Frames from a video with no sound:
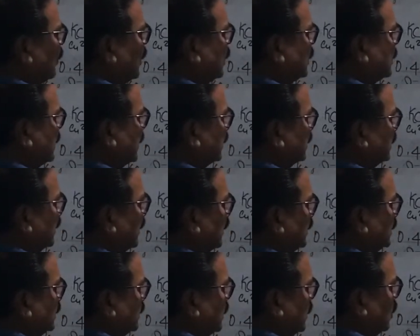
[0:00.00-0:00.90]
take the
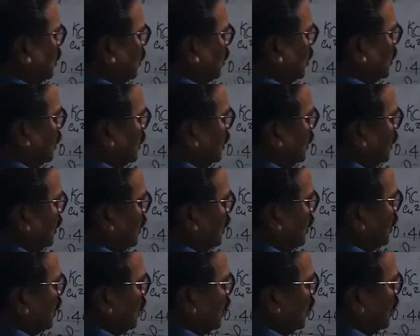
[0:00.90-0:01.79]
anti-log.
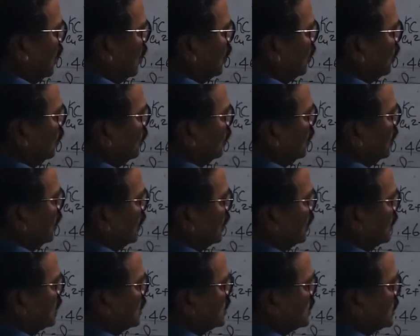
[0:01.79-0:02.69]
How
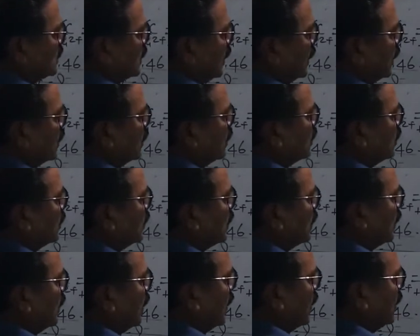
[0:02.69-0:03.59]
take
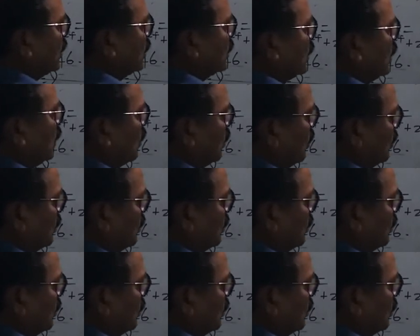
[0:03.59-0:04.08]
anti-log?